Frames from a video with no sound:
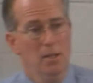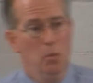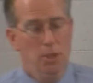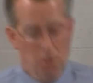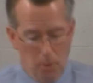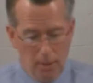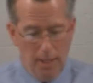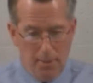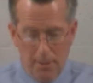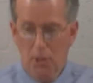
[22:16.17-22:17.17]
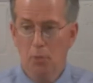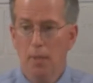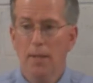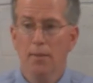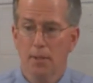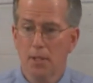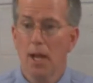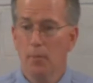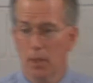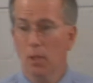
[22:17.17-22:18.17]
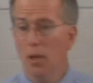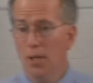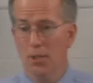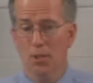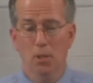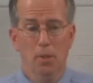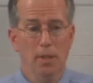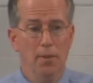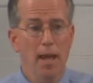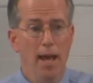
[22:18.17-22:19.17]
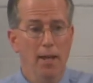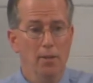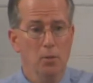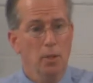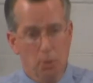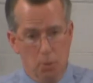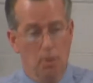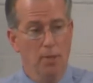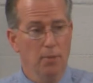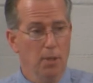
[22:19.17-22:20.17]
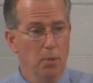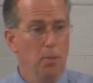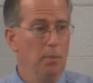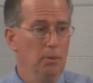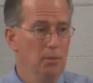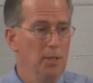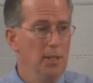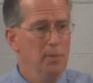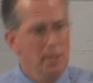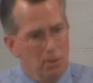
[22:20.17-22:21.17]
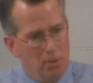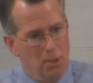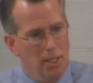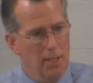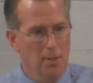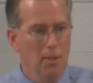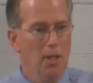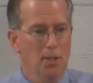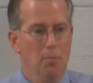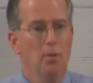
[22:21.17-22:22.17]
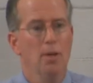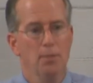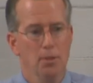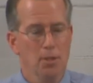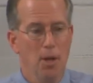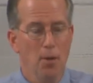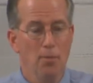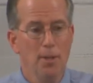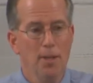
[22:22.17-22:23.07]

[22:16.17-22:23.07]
We should really, I think, spend the time in the closet doing that as well as praying for other people's needs. I mean, don't just get in the closet and pray for yourself.